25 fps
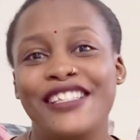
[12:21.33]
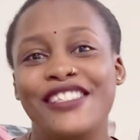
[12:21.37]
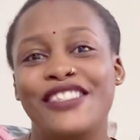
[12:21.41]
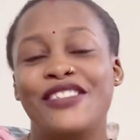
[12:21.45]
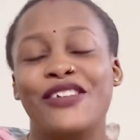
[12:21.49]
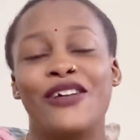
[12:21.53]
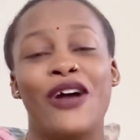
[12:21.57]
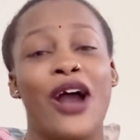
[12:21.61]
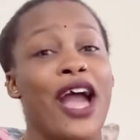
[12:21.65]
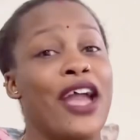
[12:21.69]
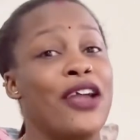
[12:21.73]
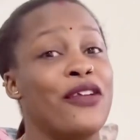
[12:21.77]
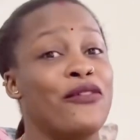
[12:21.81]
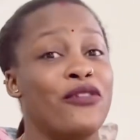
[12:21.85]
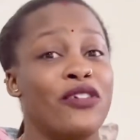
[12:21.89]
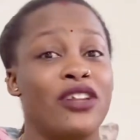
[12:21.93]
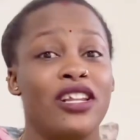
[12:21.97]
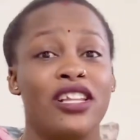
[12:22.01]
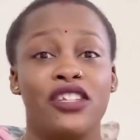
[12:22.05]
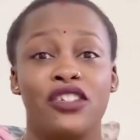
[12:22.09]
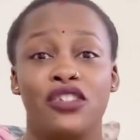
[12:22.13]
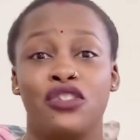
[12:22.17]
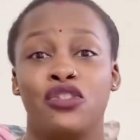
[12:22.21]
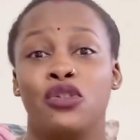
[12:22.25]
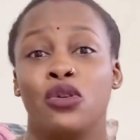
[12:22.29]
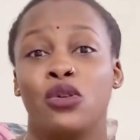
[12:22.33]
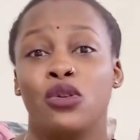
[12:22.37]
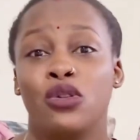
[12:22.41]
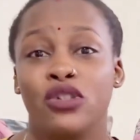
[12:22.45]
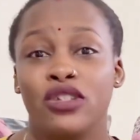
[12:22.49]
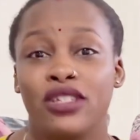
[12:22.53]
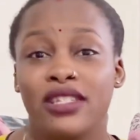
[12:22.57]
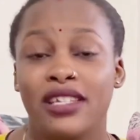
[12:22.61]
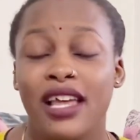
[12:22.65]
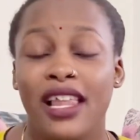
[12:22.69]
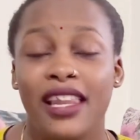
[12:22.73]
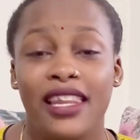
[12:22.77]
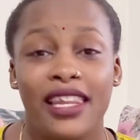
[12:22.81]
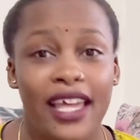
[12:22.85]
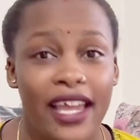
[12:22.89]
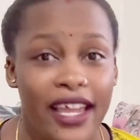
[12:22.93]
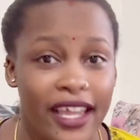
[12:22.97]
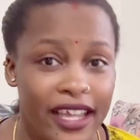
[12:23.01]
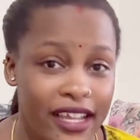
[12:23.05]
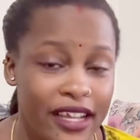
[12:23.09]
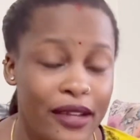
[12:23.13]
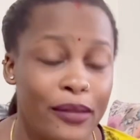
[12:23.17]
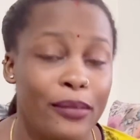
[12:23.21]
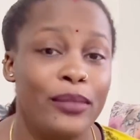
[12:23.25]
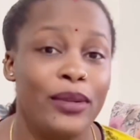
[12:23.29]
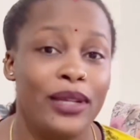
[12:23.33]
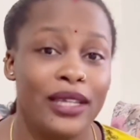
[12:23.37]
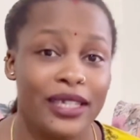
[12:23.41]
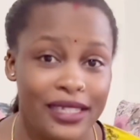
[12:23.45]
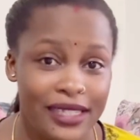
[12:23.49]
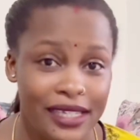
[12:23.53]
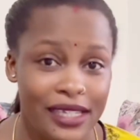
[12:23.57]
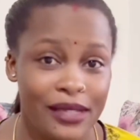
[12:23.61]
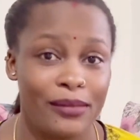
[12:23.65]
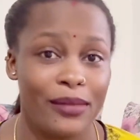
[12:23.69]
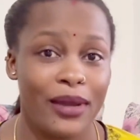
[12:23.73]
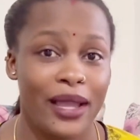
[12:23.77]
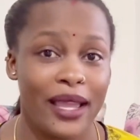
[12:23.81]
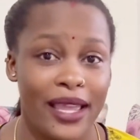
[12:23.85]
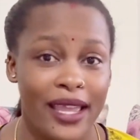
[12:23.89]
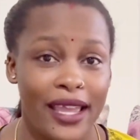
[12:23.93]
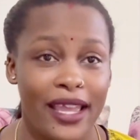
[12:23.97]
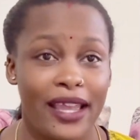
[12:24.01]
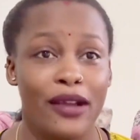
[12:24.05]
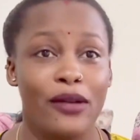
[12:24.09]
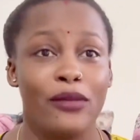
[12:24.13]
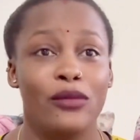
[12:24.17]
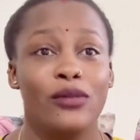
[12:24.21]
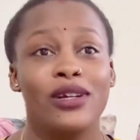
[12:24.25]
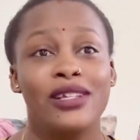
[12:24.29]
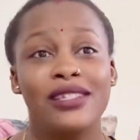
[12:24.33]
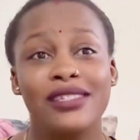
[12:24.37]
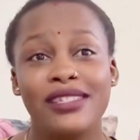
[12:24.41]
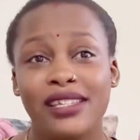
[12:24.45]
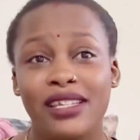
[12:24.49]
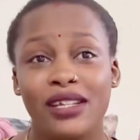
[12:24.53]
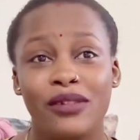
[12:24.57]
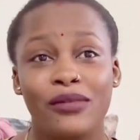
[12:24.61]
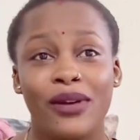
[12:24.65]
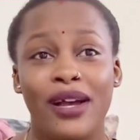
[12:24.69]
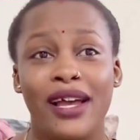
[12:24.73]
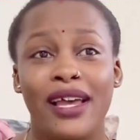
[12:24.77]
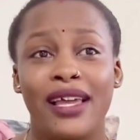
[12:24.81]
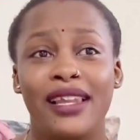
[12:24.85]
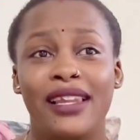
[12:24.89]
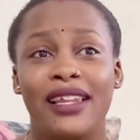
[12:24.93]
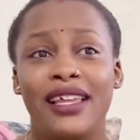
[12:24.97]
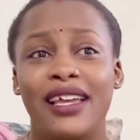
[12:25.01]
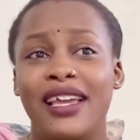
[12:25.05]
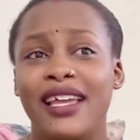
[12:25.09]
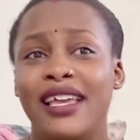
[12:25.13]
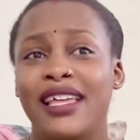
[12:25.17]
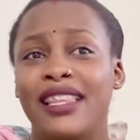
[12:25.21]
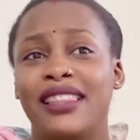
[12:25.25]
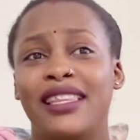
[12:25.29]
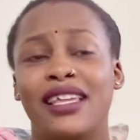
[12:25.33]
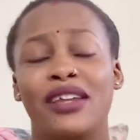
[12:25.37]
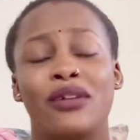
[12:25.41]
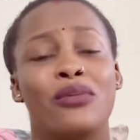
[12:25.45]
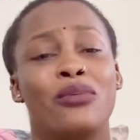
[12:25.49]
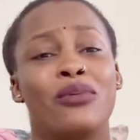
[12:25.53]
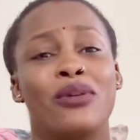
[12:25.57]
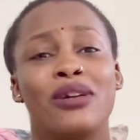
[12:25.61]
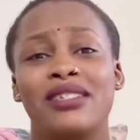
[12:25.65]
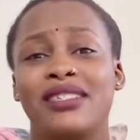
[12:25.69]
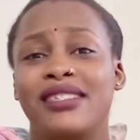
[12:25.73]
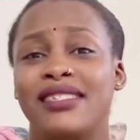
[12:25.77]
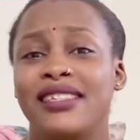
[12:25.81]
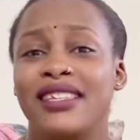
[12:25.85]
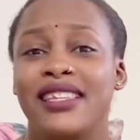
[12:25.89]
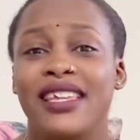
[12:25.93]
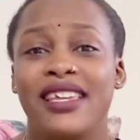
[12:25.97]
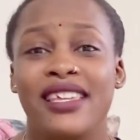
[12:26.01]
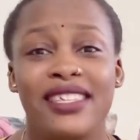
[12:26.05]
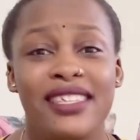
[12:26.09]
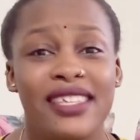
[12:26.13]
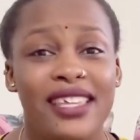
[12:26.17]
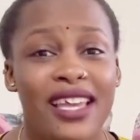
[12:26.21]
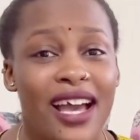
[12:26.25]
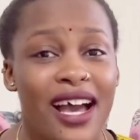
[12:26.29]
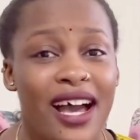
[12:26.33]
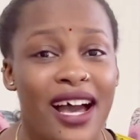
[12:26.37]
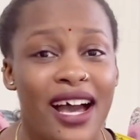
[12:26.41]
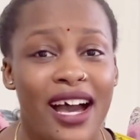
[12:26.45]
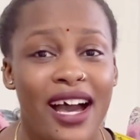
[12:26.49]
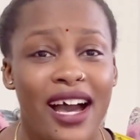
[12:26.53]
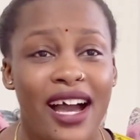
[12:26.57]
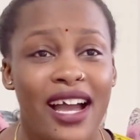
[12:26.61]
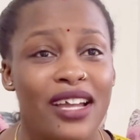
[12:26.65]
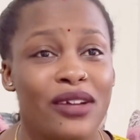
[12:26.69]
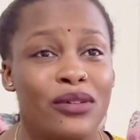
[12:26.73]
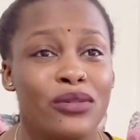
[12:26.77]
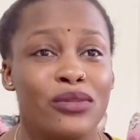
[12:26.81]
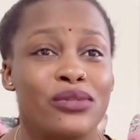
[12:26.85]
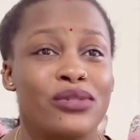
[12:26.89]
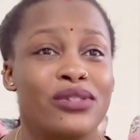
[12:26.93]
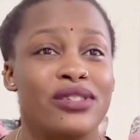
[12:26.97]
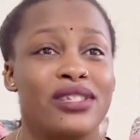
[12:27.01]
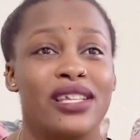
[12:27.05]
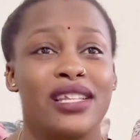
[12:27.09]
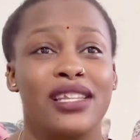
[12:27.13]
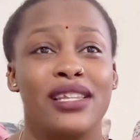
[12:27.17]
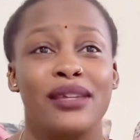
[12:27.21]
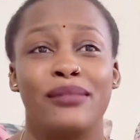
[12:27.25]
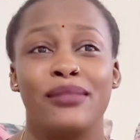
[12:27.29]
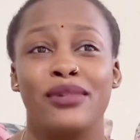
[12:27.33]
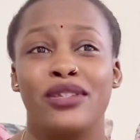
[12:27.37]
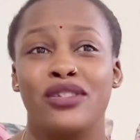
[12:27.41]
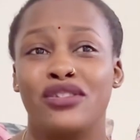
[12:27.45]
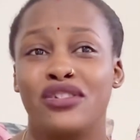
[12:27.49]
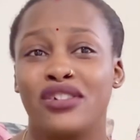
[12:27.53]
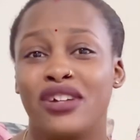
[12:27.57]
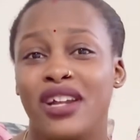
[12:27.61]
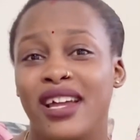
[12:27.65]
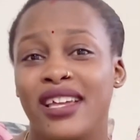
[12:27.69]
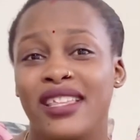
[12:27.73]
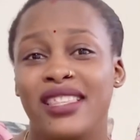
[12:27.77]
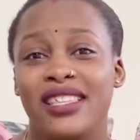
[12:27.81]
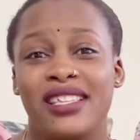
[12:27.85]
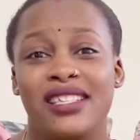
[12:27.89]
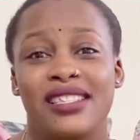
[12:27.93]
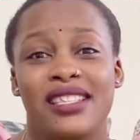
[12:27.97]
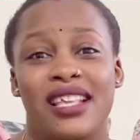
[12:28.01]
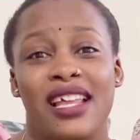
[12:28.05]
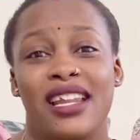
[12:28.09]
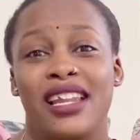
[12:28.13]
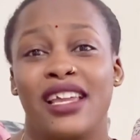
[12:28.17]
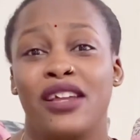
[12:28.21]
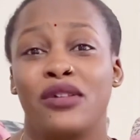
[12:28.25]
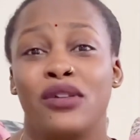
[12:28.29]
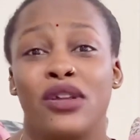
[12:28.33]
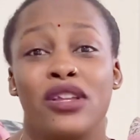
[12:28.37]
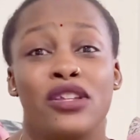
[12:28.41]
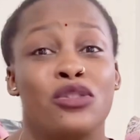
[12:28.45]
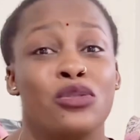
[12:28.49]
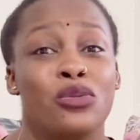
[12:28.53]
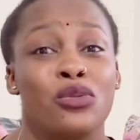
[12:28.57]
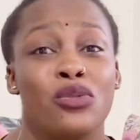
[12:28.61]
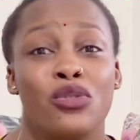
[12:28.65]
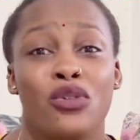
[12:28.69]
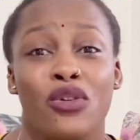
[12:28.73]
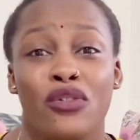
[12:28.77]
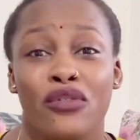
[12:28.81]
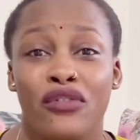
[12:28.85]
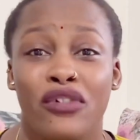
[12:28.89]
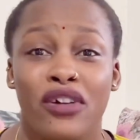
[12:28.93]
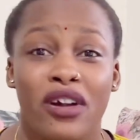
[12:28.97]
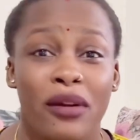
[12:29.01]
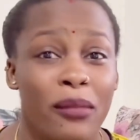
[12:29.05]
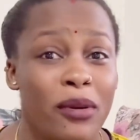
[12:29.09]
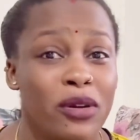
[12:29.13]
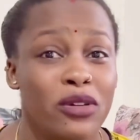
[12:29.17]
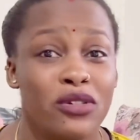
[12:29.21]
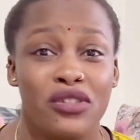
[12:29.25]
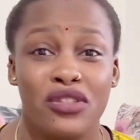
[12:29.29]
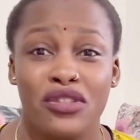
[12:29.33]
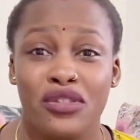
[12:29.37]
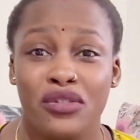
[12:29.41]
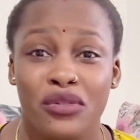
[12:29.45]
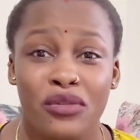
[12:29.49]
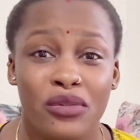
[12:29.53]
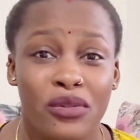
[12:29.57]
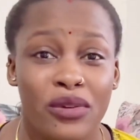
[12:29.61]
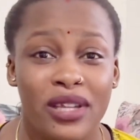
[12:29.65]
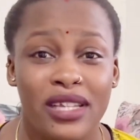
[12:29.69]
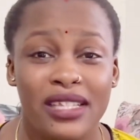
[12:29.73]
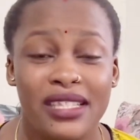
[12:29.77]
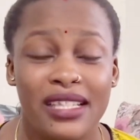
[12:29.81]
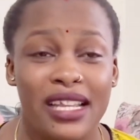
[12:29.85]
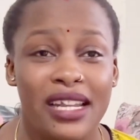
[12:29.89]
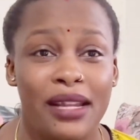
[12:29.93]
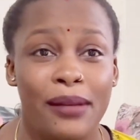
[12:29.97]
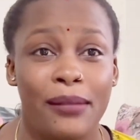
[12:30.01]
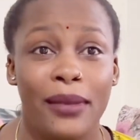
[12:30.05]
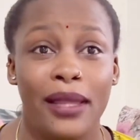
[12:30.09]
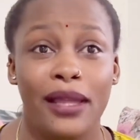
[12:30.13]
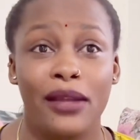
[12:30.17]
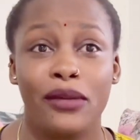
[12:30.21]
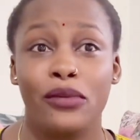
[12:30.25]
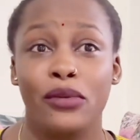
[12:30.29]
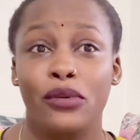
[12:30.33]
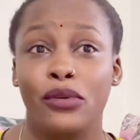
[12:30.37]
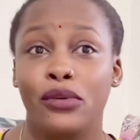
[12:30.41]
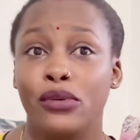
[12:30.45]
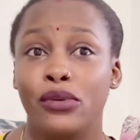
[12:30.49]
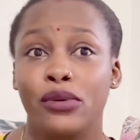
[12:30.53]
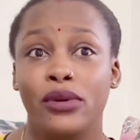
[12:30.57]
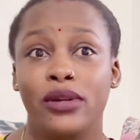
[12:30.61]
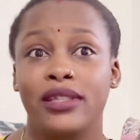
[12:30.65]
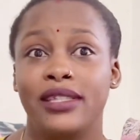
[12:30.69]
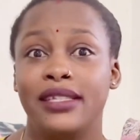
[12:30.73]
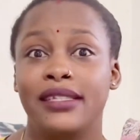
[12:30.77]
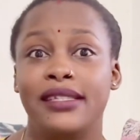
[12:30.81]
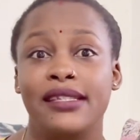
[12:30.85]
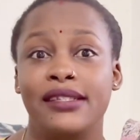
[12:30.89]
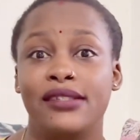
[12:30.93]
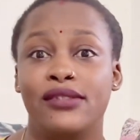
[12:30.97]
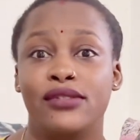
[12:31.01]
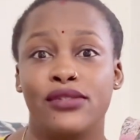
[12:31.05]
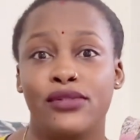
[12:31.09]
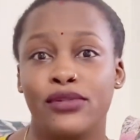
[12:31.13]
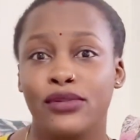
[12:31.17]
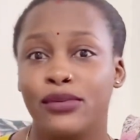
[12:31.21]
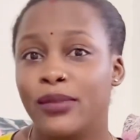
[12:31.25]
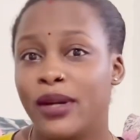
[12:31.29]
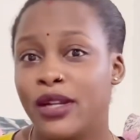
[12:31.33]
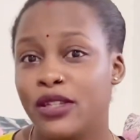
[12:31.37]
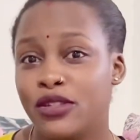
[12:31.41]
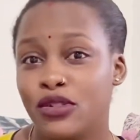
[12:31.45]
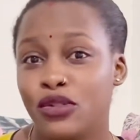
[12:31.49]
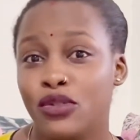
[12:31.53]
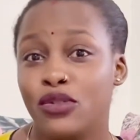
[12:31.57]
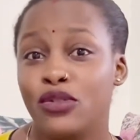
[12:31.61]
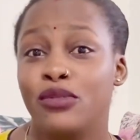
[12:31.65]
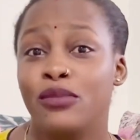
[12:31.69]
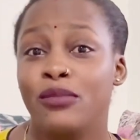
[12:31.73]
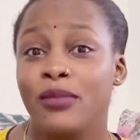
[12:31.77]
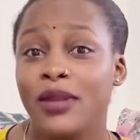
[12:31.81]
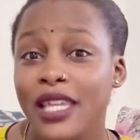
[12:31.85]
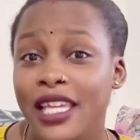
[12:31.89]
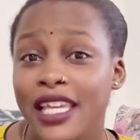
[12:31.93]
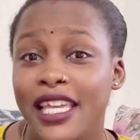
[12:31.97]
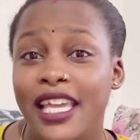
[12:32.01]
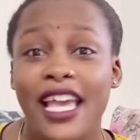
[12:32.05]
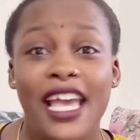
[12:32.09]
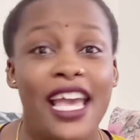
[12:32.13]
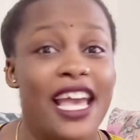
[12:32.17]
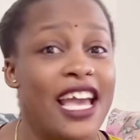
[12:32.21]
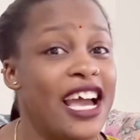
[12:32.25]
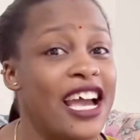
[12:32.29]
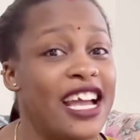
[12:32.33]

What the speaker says: So I really don't like plaiting my hair. Once in a while, like once in a year, I will say, let me try this, and it will go for about 3 weeks, and I'm like, oh, this is too much on me.